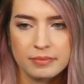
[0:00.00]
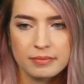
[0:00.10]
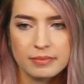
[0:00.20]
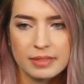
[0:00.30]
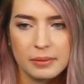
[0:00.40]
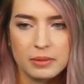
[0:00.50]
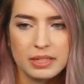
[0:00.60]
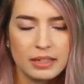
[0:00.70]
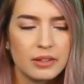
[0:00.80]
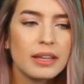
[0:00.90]
They
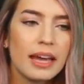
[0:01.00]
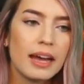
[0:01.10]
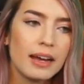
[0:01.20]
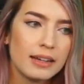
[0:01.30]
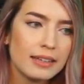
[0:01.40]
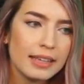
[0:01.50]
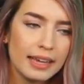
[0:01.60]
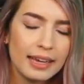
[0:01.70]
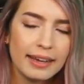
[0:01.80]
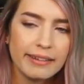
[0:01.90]
rotate though? Yeah,
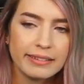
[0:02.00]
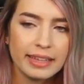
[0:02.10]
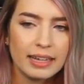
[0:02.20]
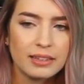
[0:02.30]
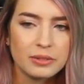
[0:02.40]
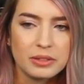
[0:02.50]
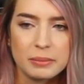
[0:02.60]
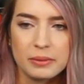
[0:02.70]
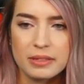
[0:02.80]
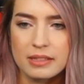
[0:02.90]
I'll do the
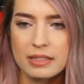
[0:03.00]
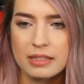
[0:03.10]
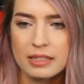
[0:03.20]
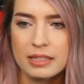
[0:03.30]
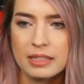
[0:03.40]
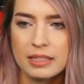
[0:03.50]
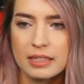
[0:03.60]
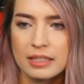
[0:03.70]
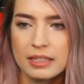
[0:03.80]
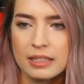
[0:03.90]
bonus.
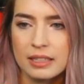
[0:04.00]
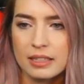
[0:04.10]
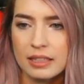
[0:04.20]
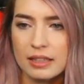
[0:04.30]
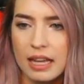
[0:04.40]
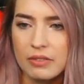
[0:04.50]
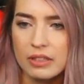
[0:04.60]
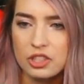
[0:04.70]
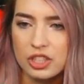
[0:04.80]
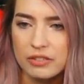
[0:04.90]
Level
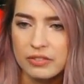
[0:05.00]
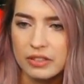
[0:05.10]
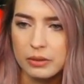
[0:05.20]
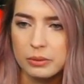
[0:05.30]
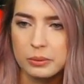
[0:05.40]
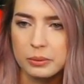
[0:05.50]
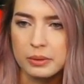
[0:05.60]
achieved? Oh.